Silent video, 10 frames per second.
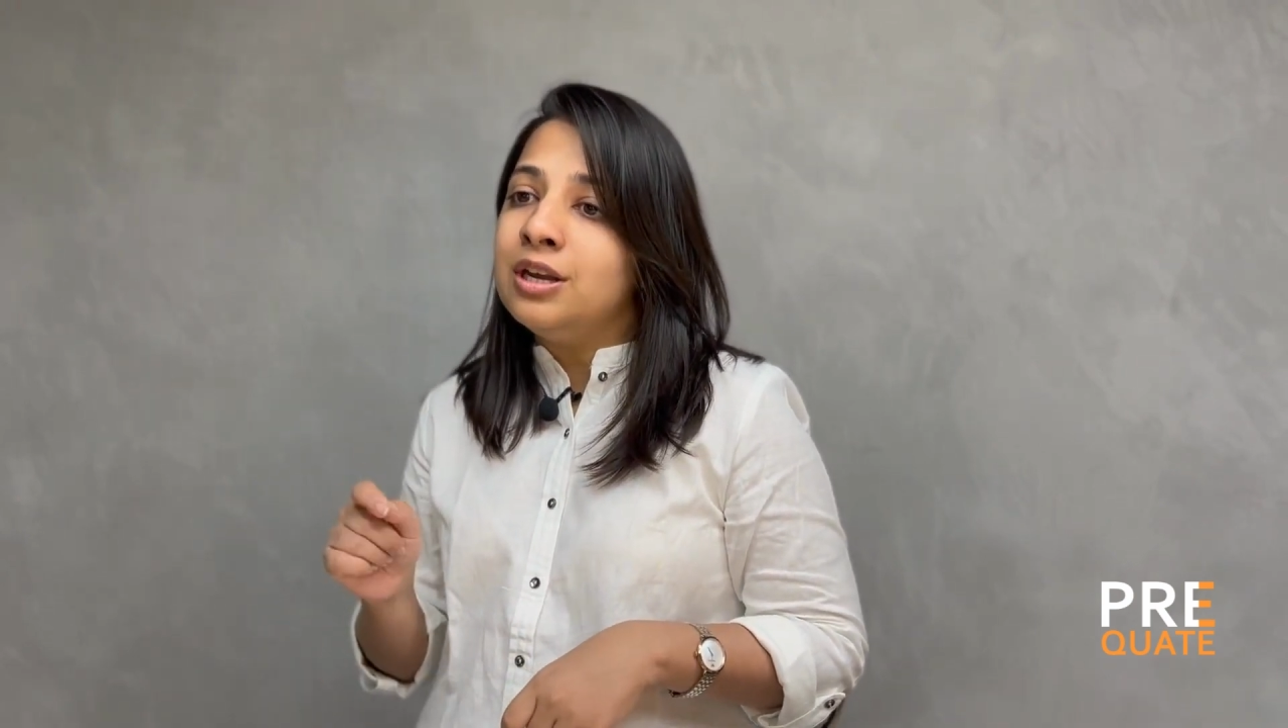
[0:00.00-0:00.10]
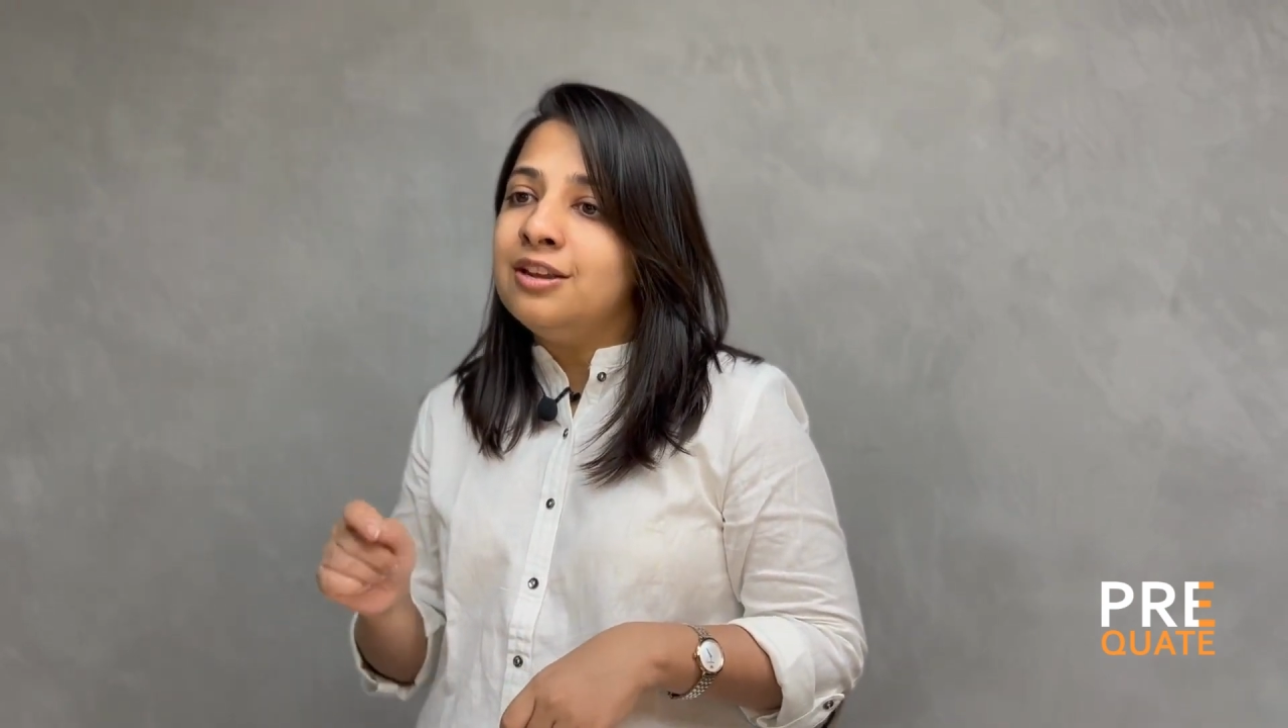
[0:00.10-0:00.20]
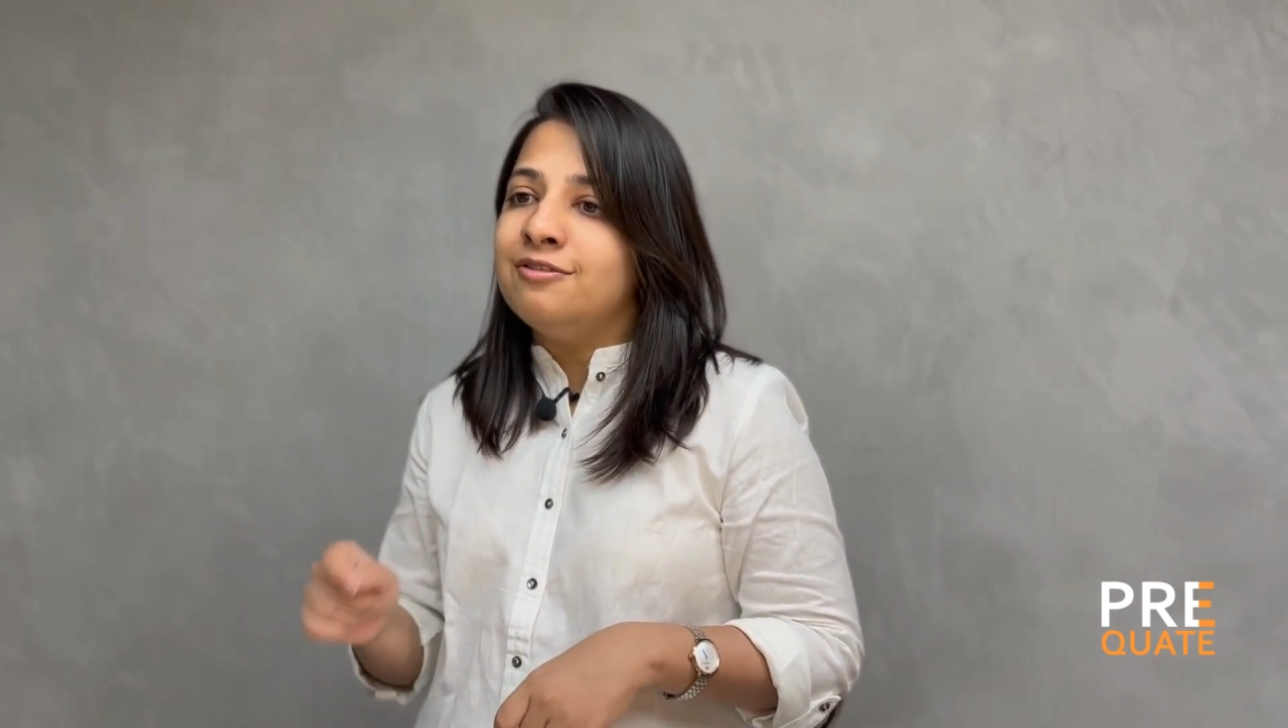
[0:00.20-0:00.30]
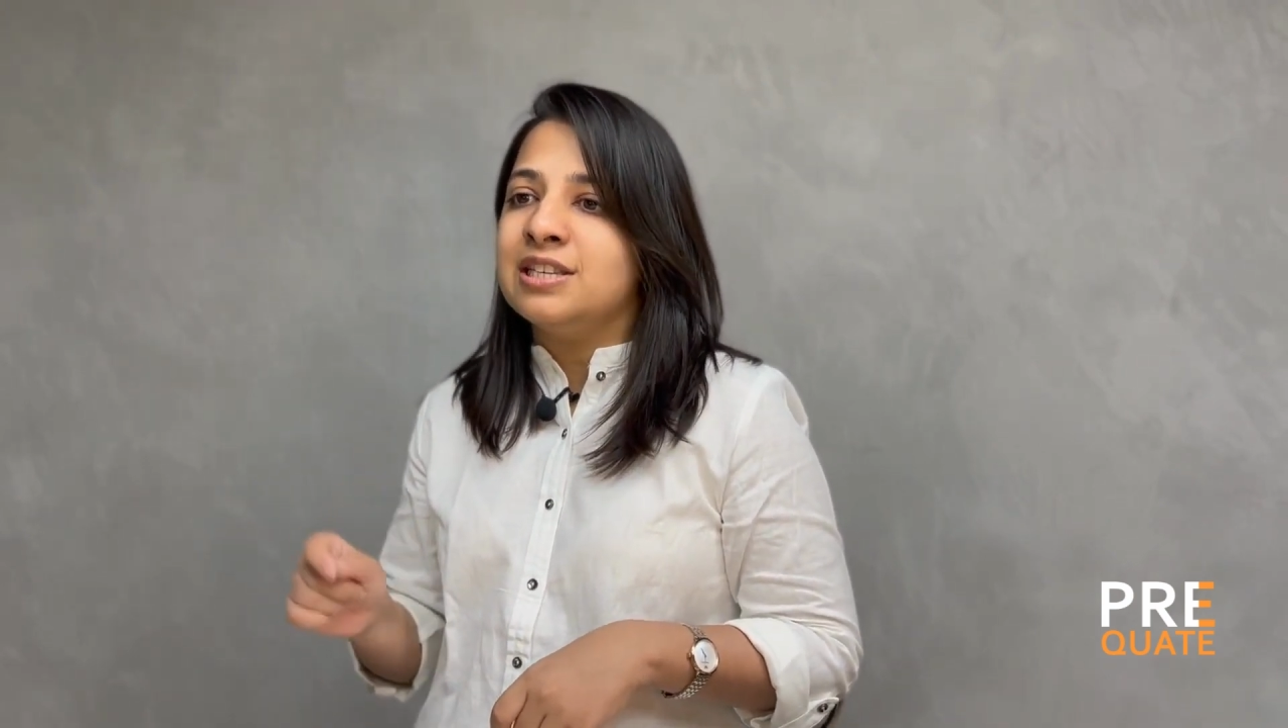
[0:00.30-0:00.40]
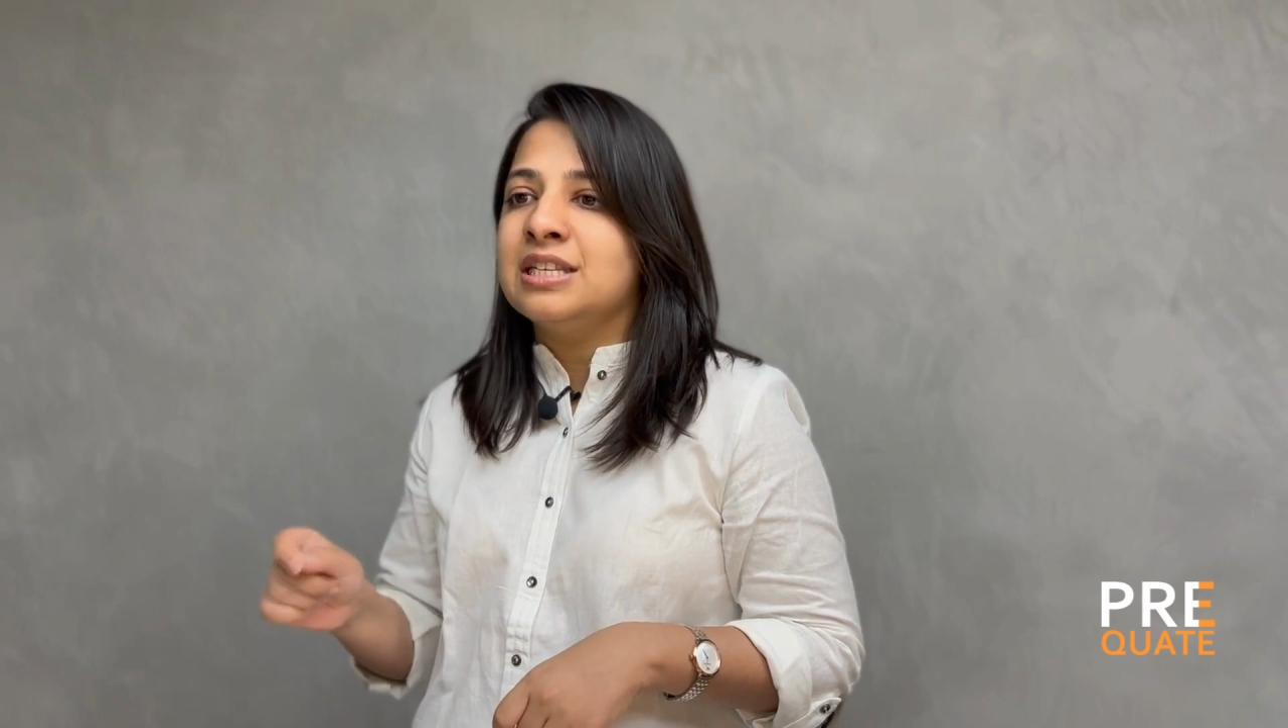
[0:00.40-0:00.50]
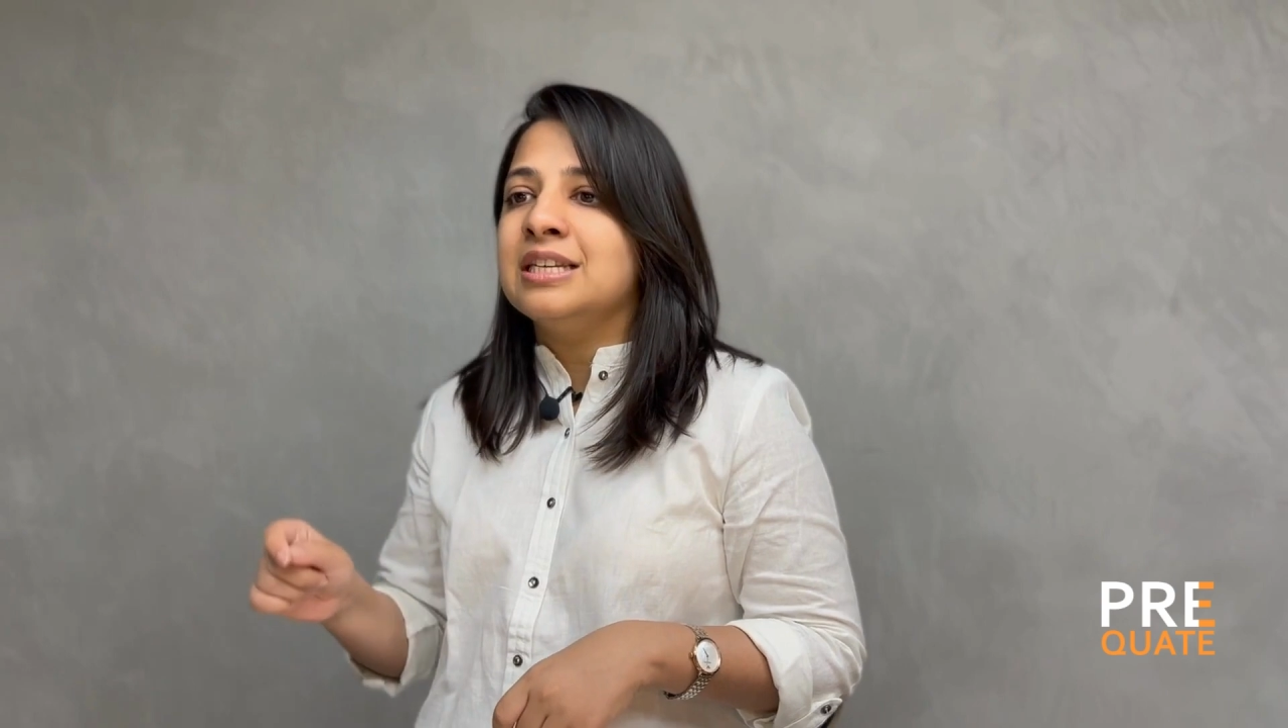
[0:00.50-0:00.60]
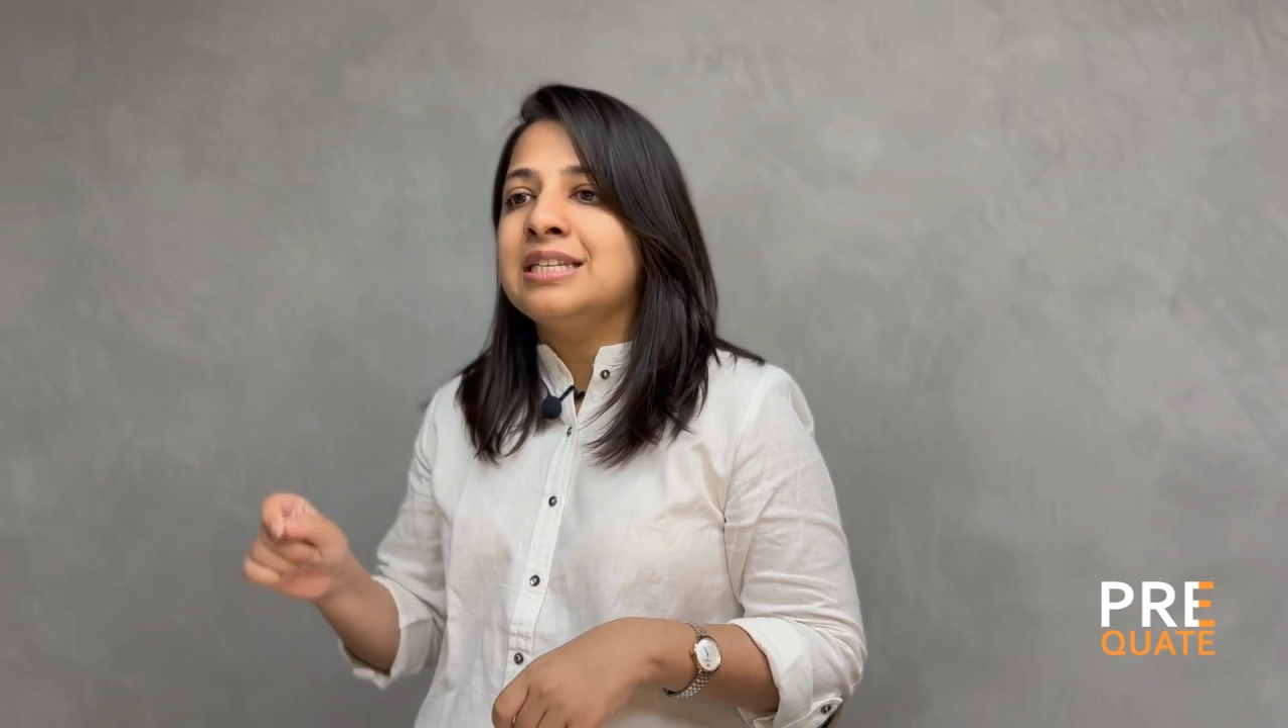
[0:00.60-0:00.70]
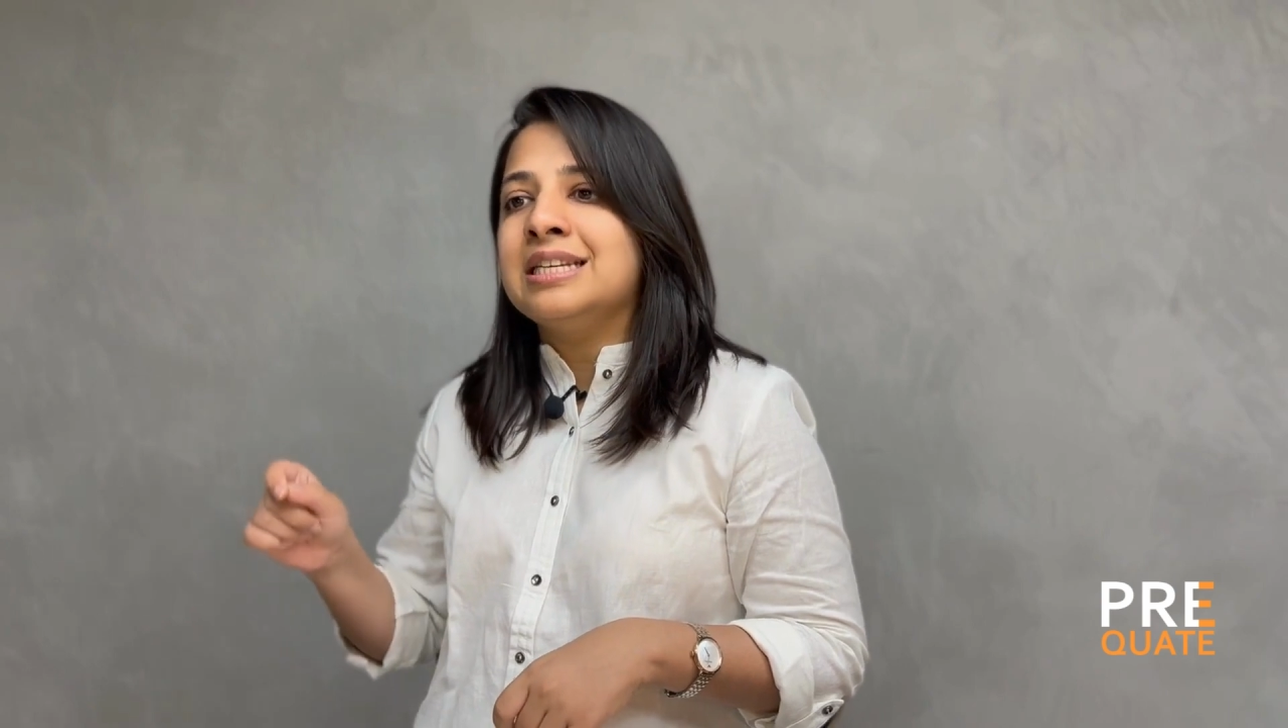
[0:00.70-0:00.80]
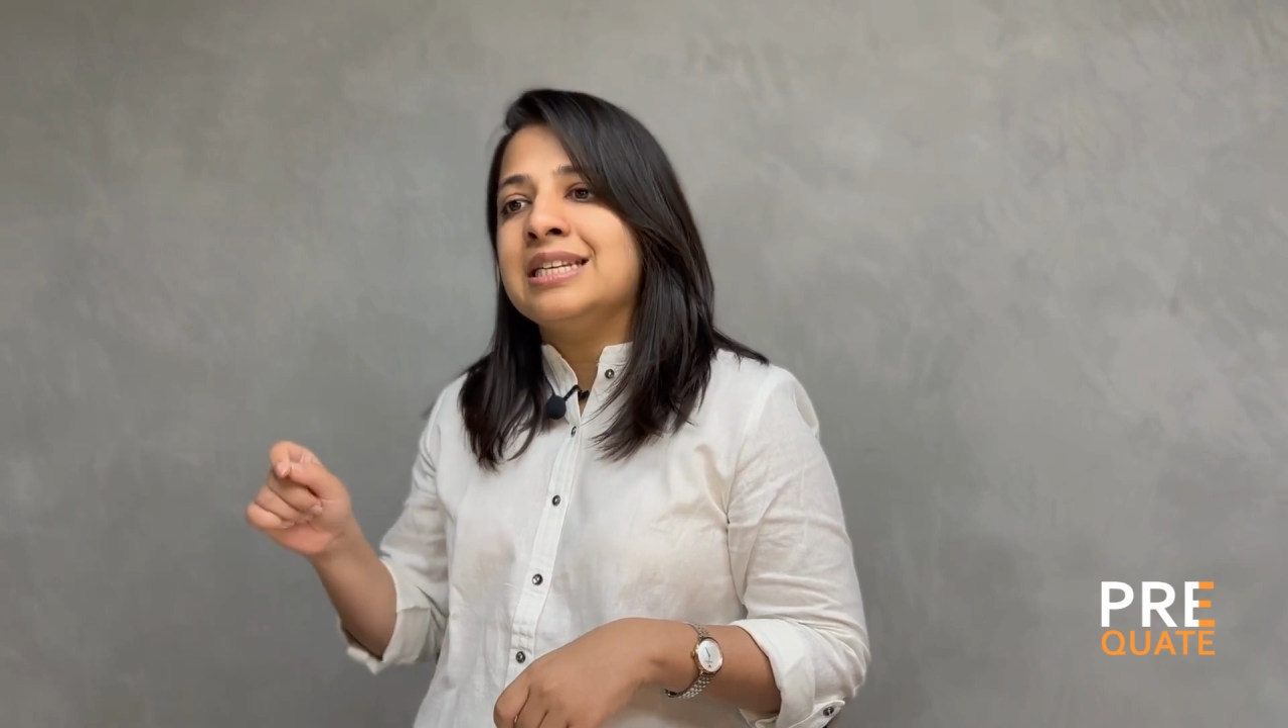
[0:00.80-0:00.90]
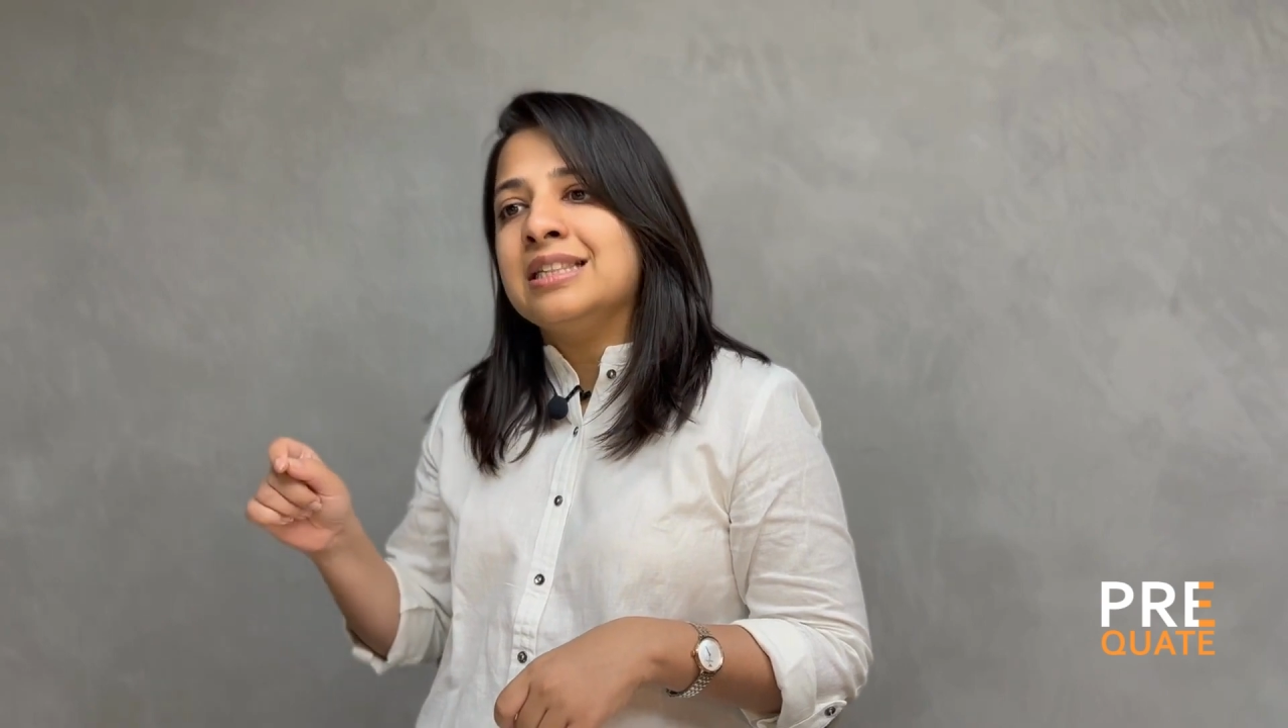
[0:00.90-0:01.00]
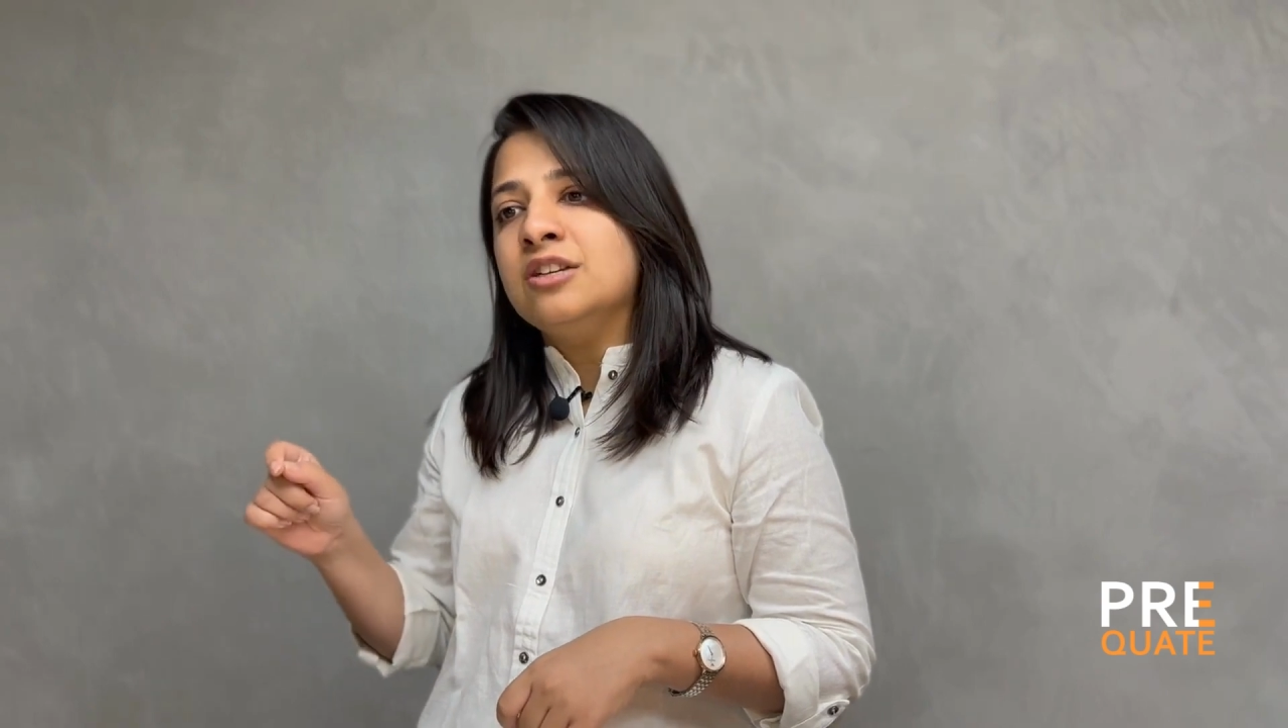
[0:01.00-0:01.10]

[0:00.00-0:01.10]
facilitating the